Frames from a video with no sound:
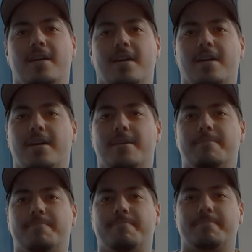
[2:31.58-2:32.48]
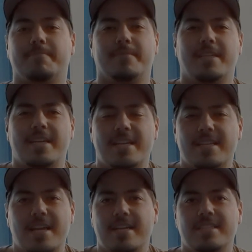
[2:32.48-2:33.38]
That
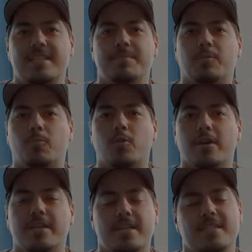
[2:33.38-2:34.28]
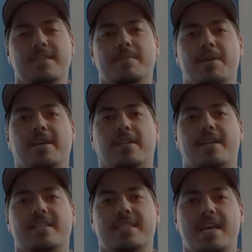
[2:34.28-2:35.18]
doesn't seem to work, and it doesn't seem to make a lot
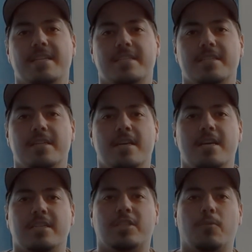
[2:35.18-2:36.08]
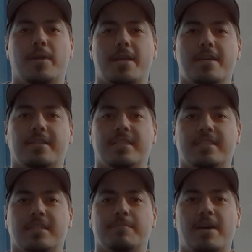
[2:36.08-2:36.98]
of sense. So what I think
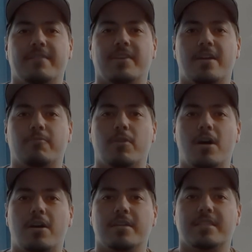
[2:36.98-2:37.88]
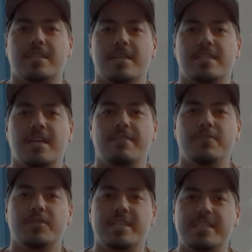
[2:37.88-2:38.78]
TickTick might have gotten wrong is that instead of
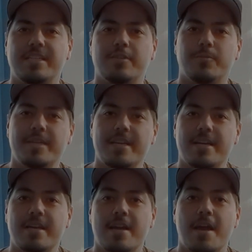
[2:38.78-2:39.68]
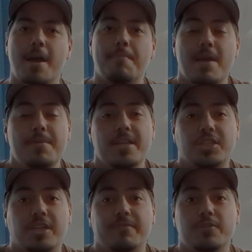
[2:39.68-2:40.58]
using DUE, maybe they
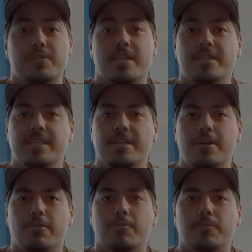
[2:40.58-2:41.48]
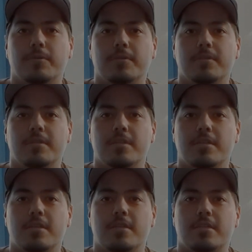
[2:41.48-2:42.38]
should have used DO.
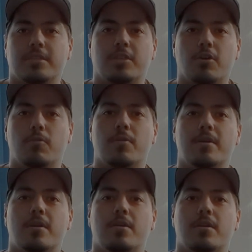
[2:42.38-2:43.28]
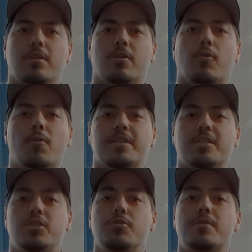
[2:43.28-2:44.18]
So you're going to
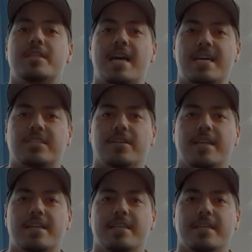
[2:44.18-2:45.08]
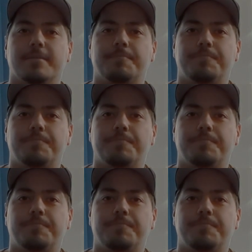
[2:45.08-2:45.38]
do the task on that day,